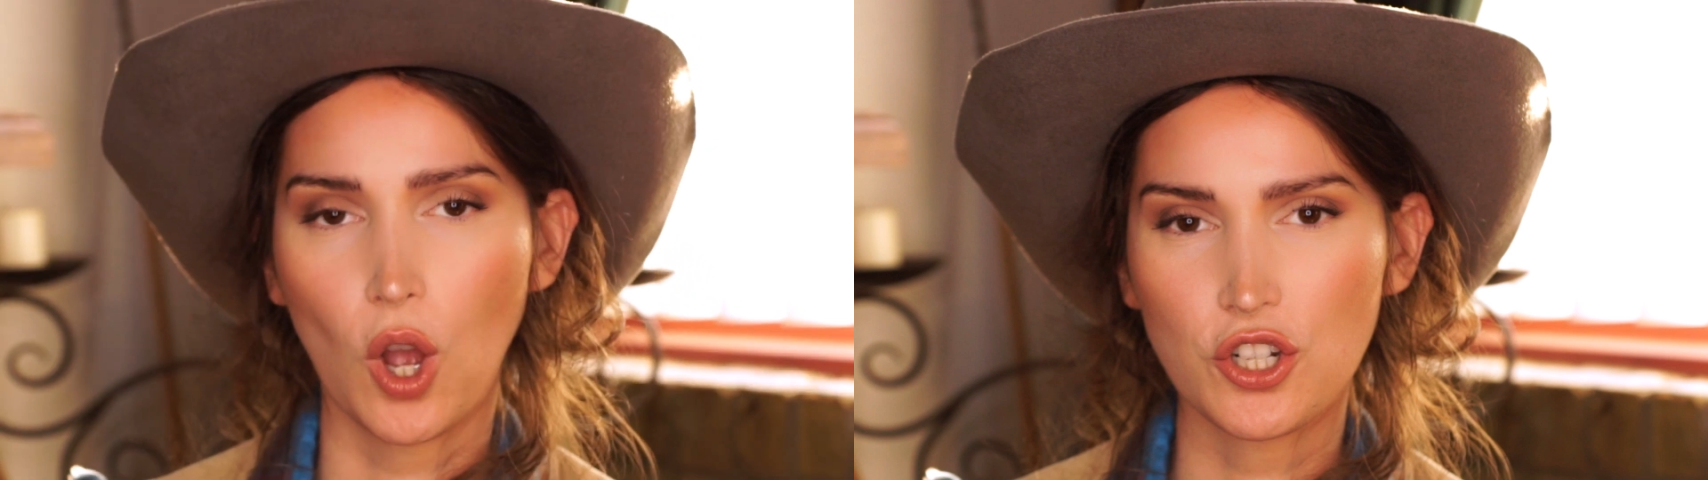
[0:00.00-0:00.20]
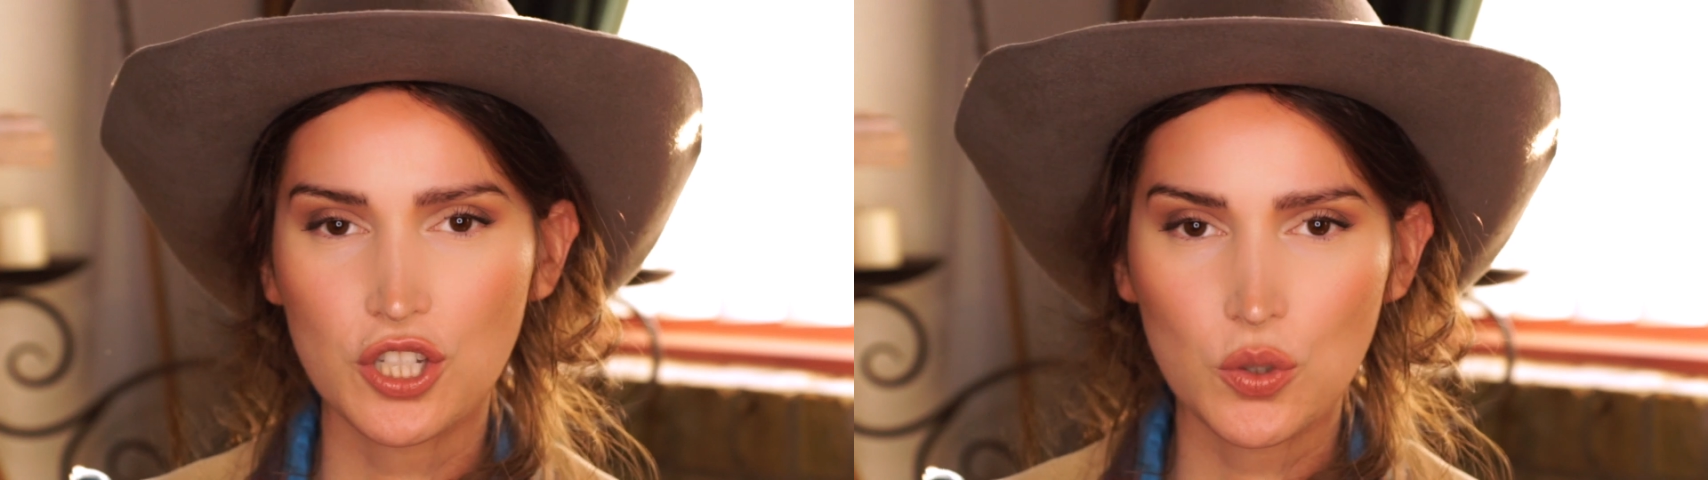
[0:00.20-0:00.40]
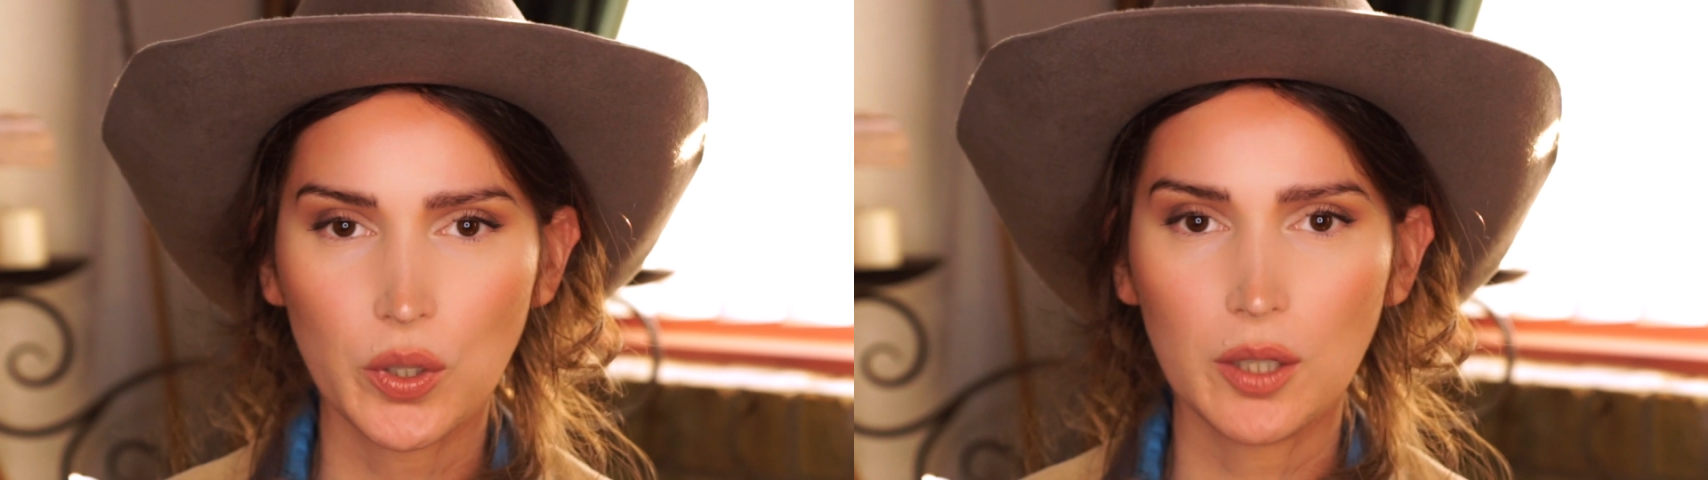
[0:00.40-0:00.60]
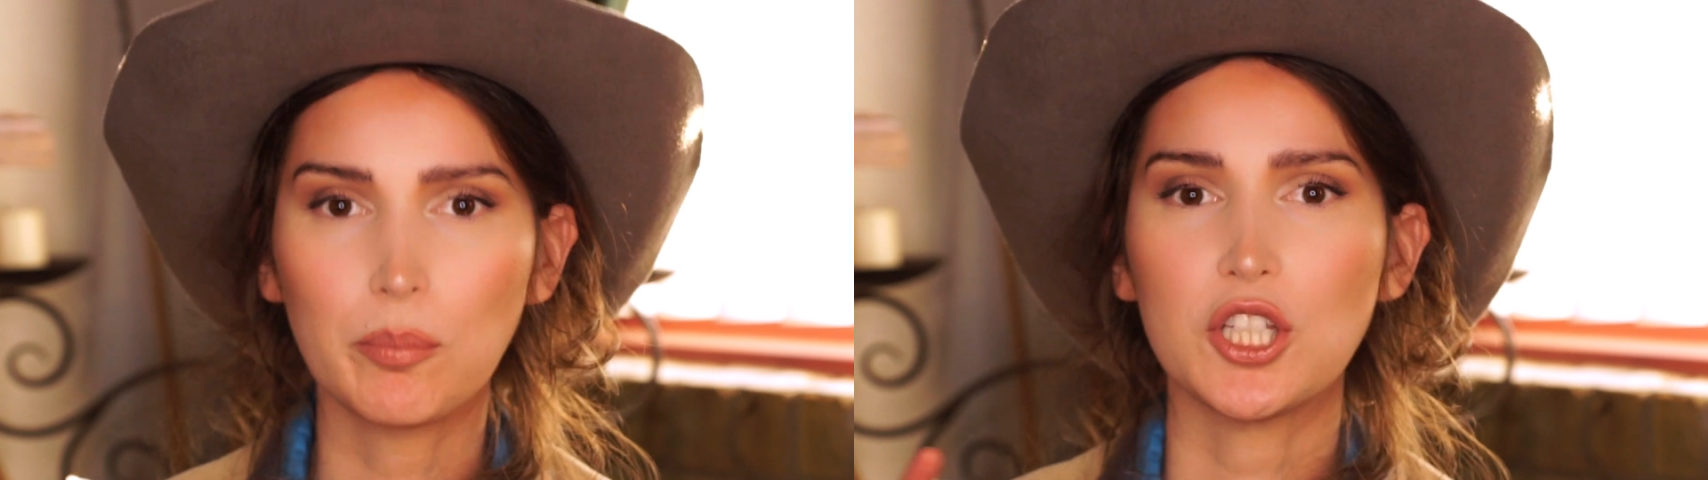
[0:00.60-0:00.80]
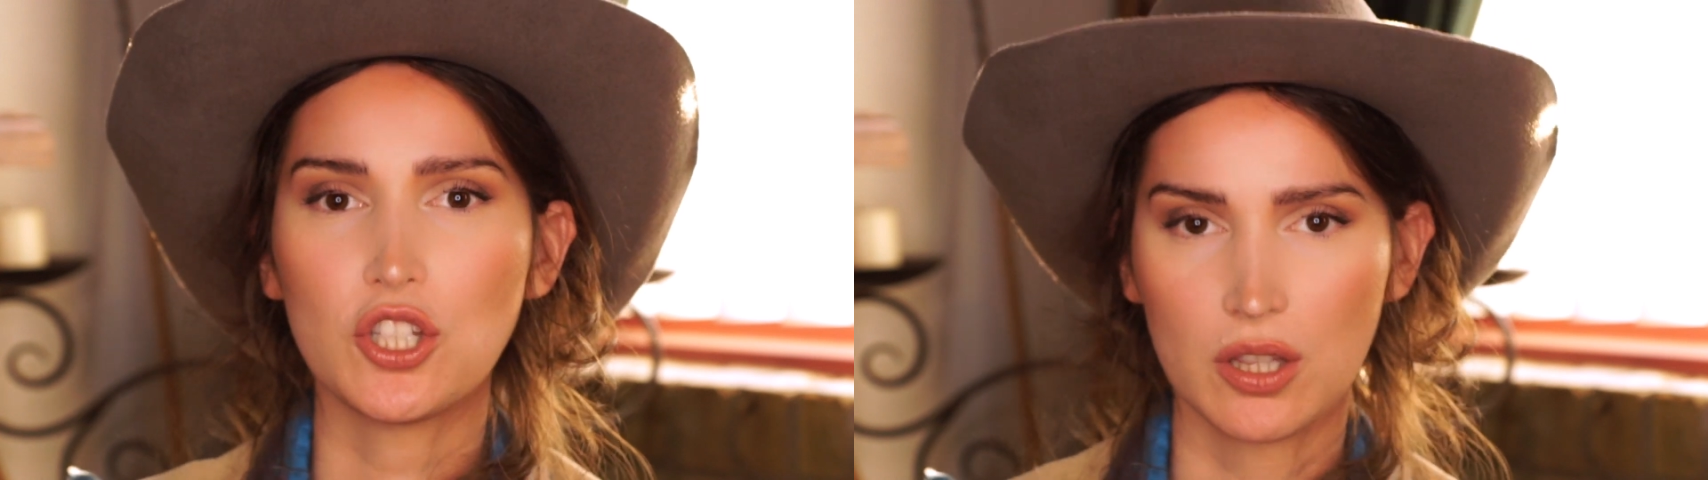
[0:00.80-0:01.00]
watched this
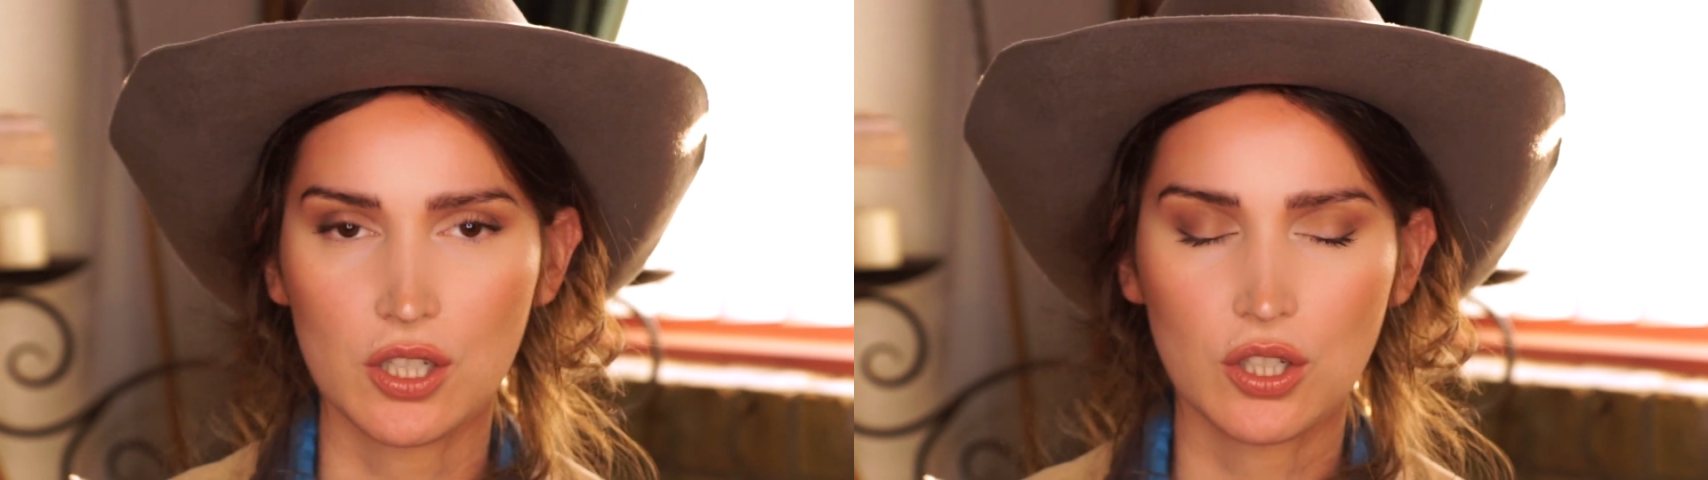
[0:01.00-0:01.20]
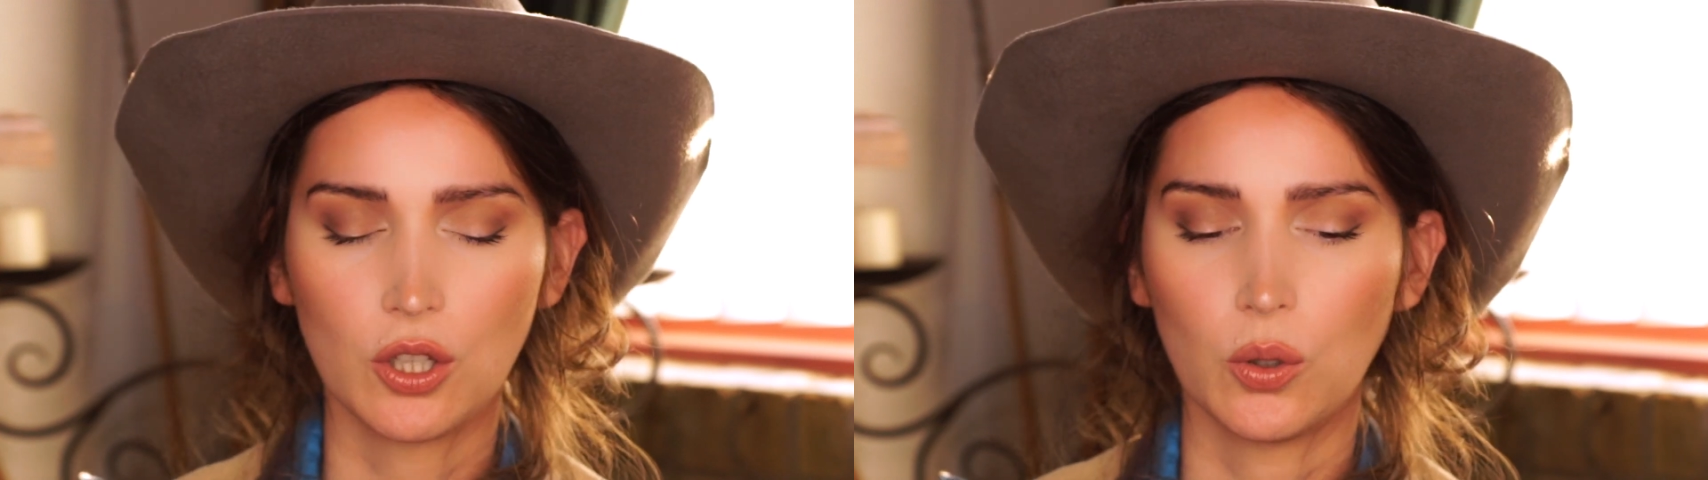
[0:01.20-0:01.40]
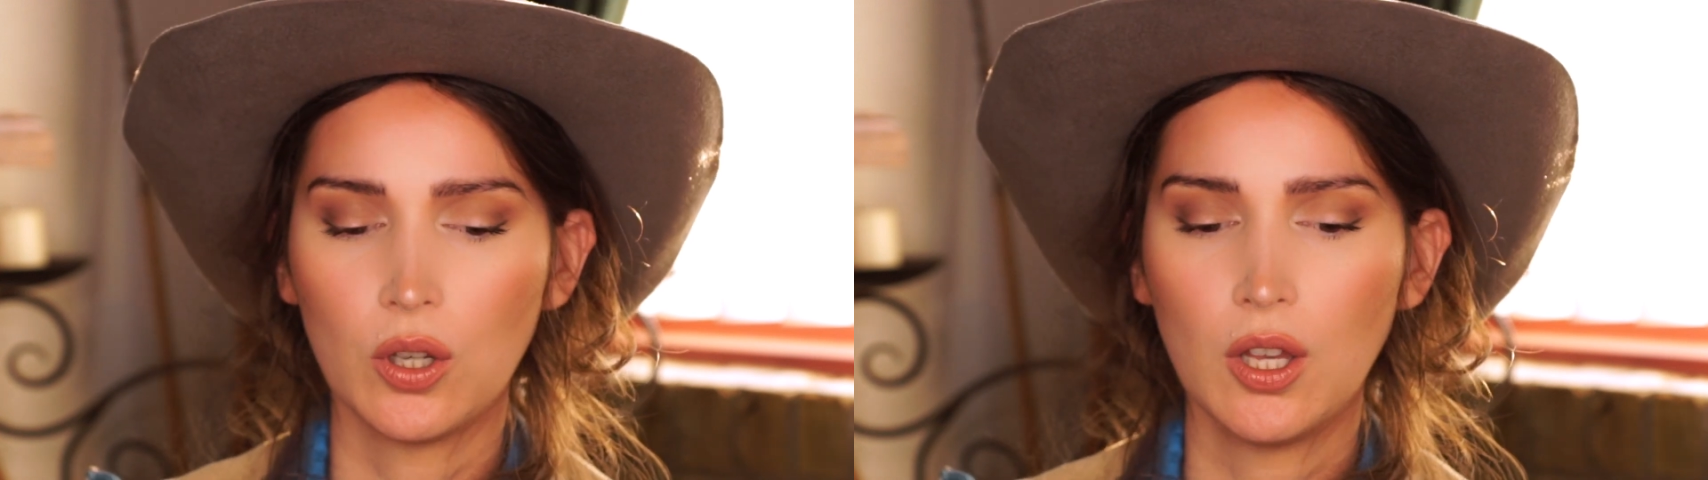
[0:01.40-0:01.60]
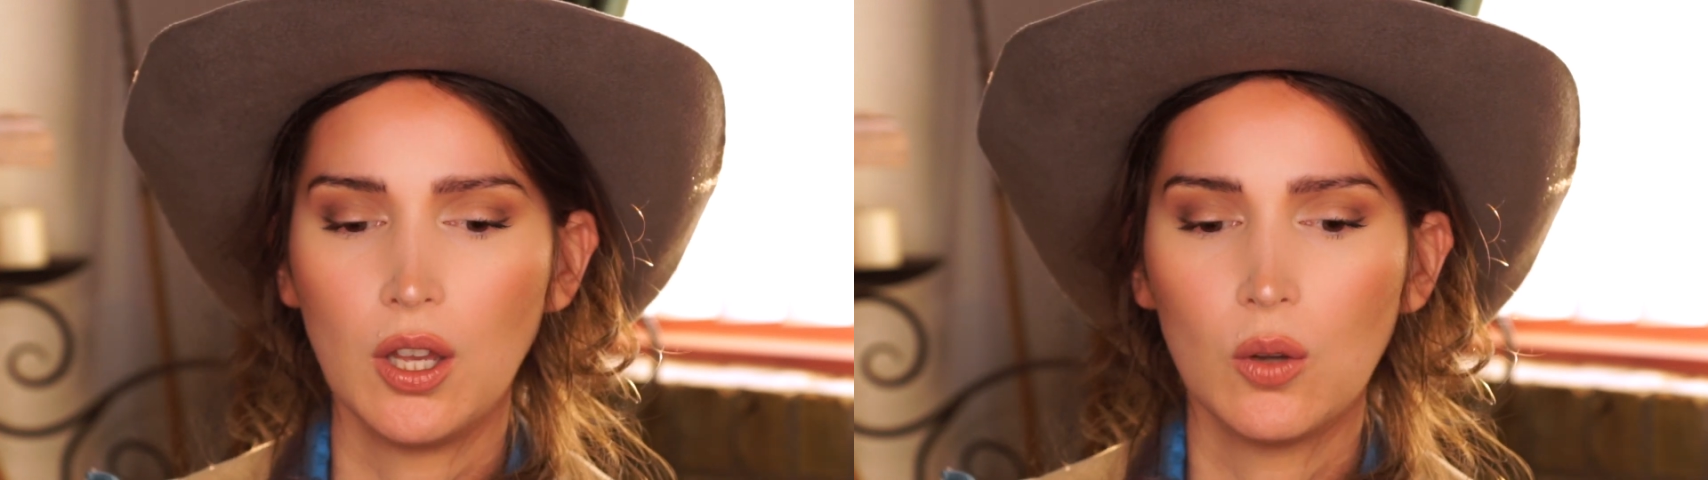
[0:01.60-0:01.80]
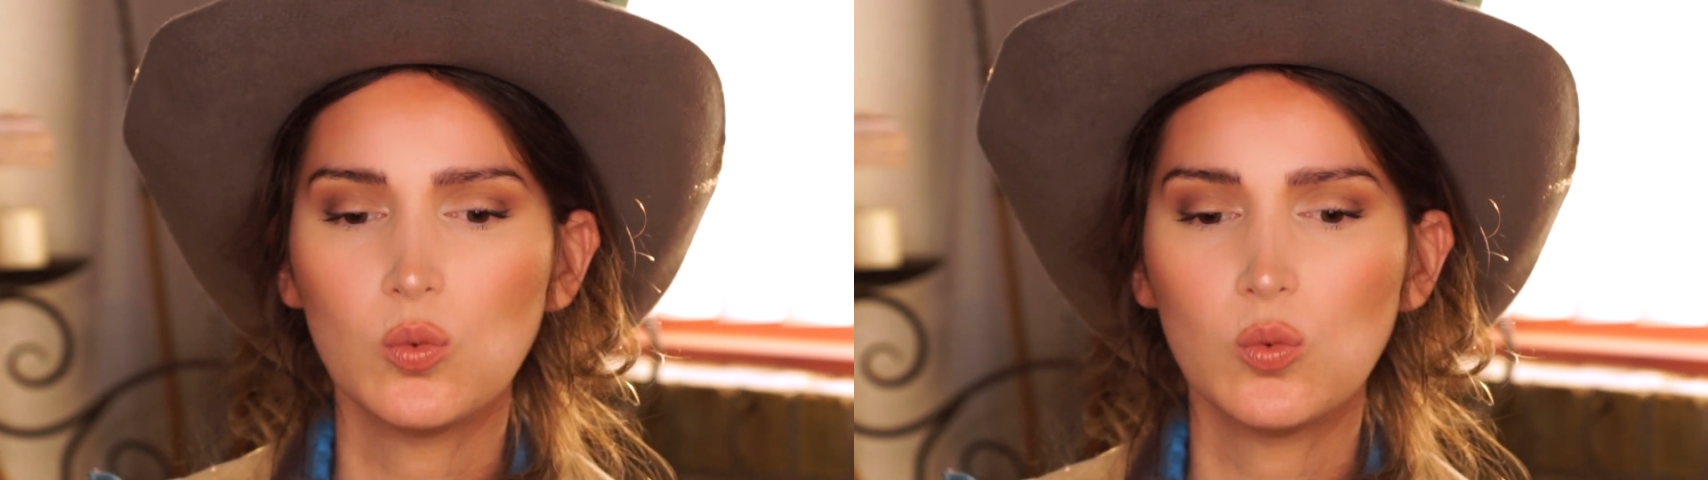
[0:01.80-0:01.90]
week based on this clue?